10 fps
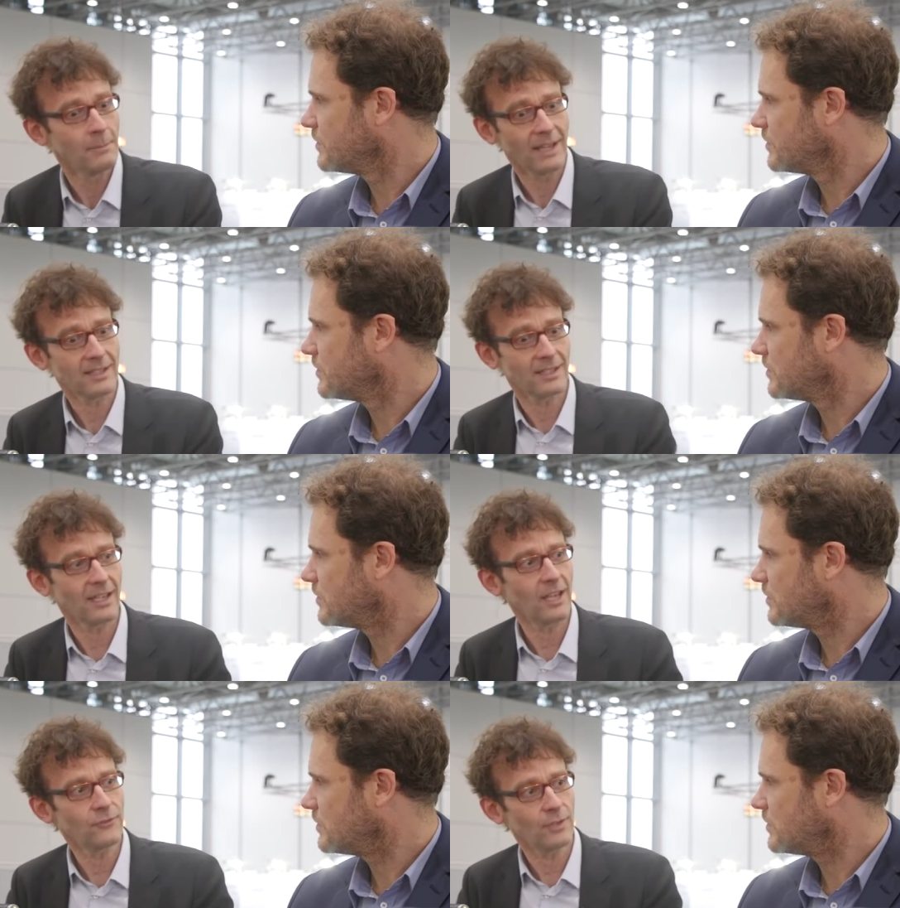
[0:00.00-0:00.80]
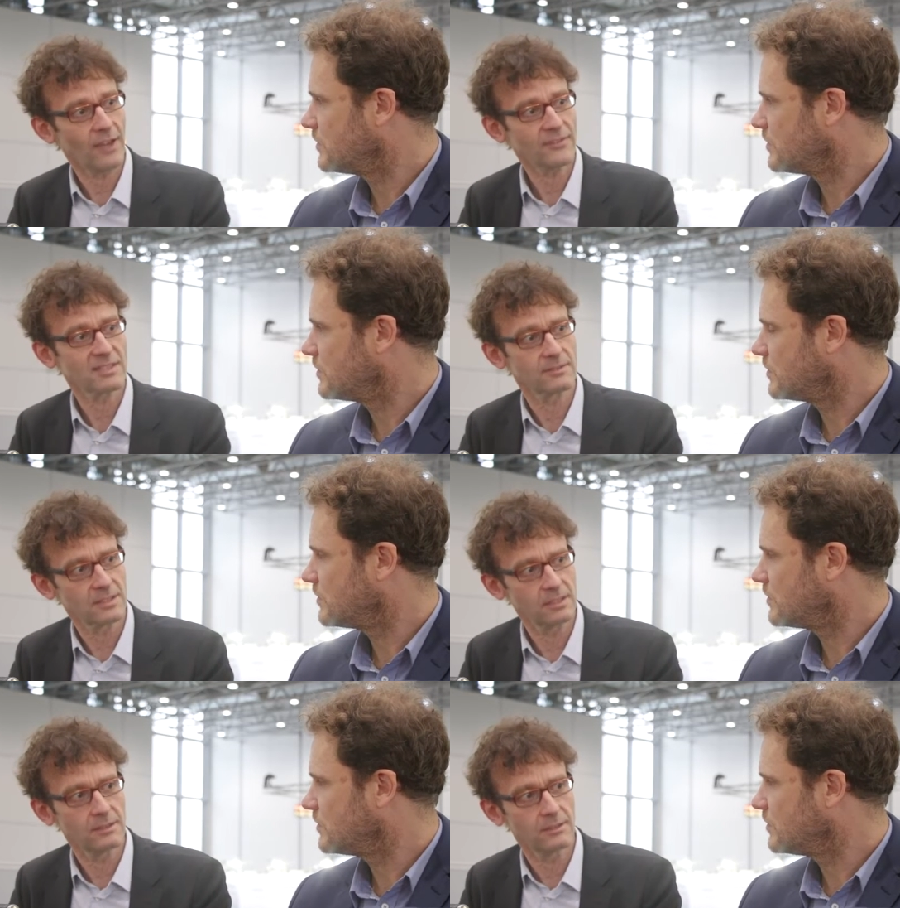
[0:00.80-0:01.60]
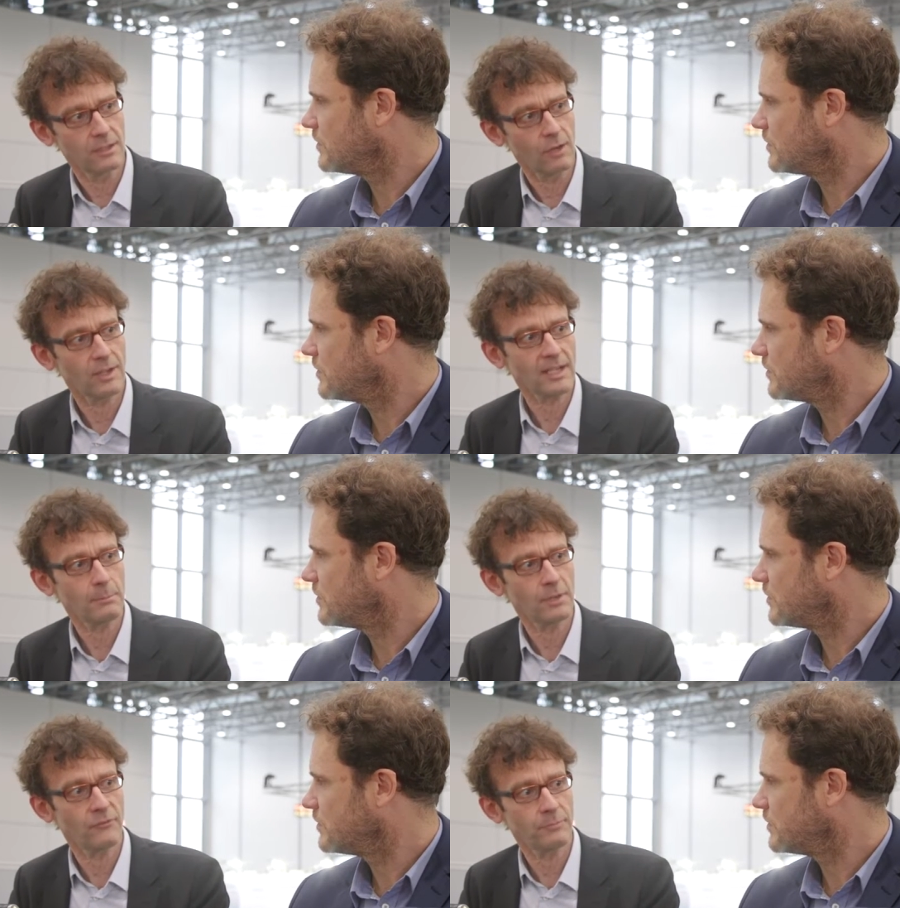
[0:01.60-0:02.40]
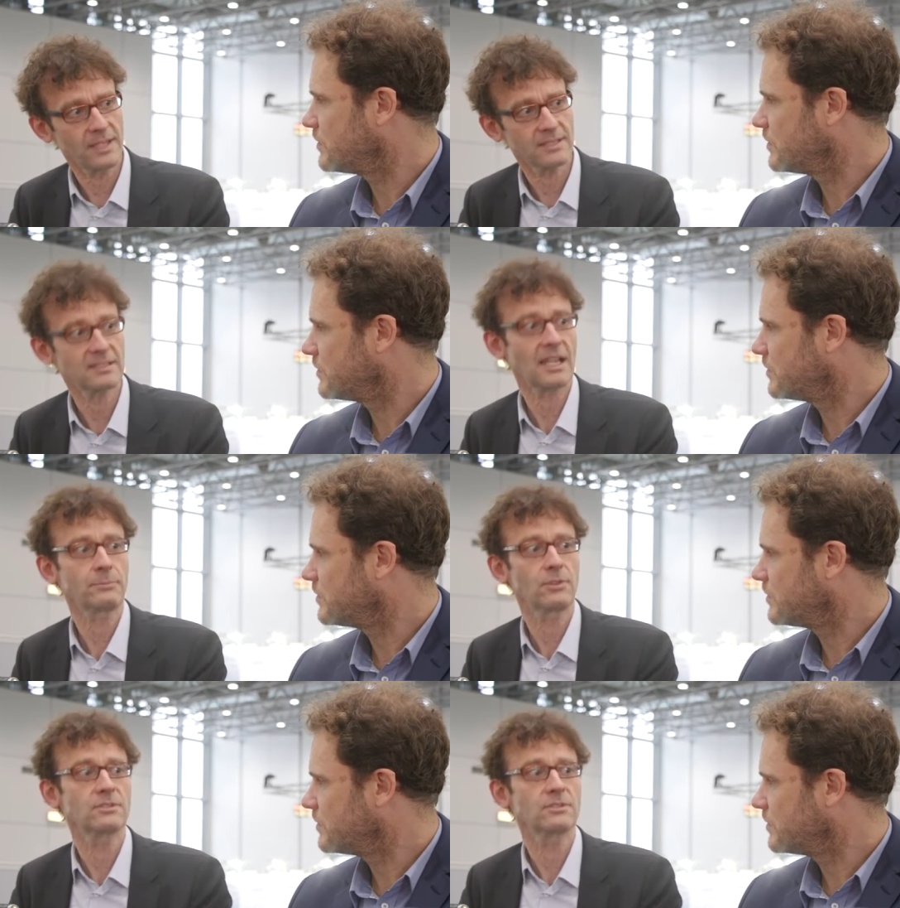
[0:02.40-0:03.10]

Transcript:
Speaker 1: But if you have lower number of pieces, up to